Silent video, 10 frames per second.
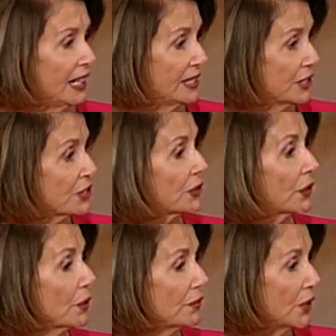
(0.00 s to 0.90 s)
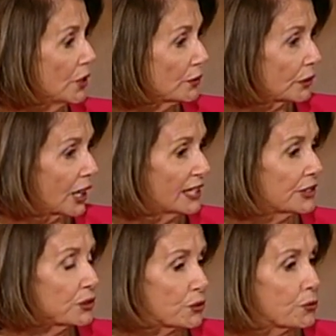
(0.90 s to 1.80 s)
and deserve for
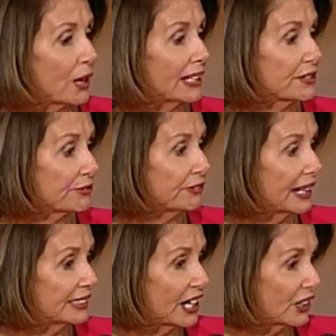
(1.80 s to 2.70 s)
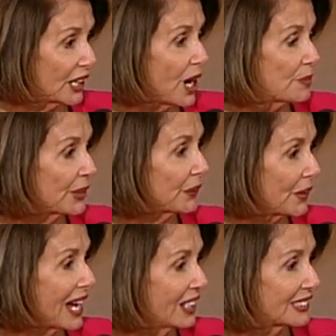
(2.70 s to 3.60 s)
us to try to find our common
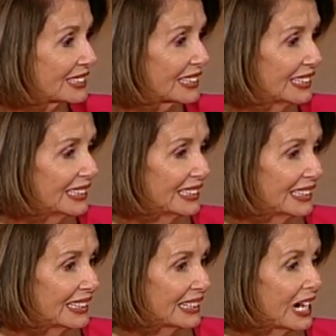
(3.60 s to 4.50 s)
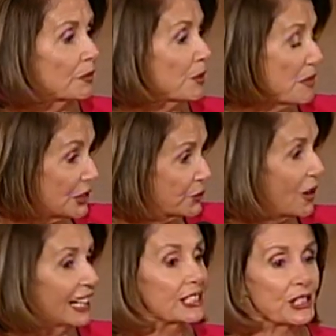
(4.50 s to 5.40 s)
ground, and we must
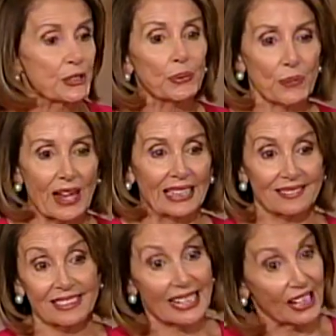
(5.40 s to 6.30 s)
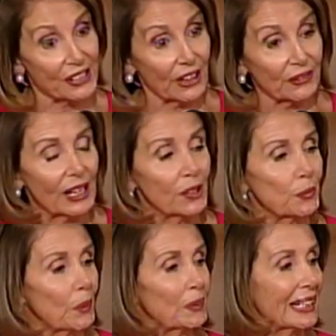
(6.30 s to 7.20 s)
try to do that. Stand our
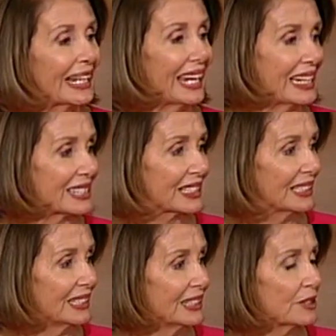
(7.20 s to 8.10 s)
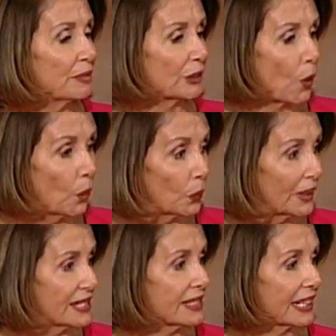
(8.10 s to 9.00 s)
ground where we can't but
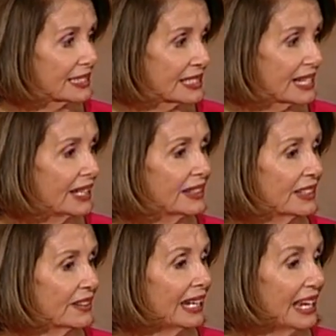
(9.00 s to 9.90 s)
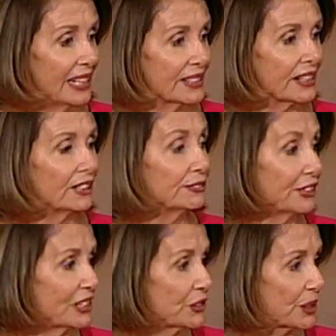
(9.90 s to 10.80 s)
always extend the hand of
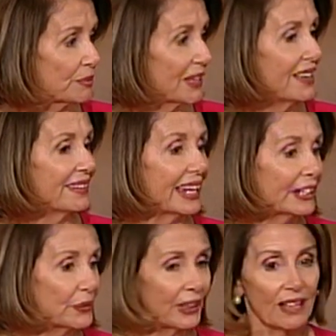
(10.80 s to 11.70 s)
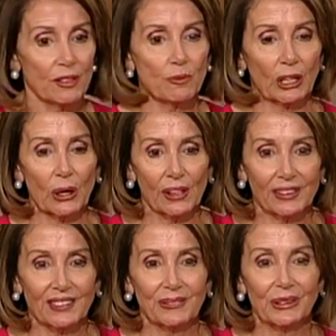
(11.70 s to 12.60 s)
friendship. Thank you, Kevin
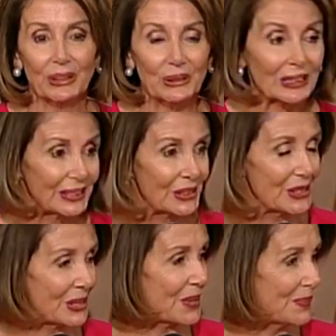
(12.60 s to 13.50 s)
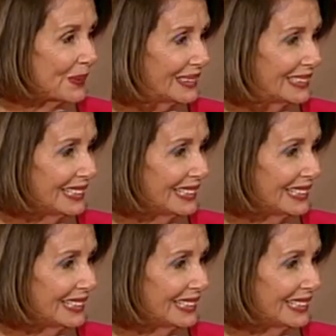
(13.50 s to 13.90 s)
McCarthy, for your leadership.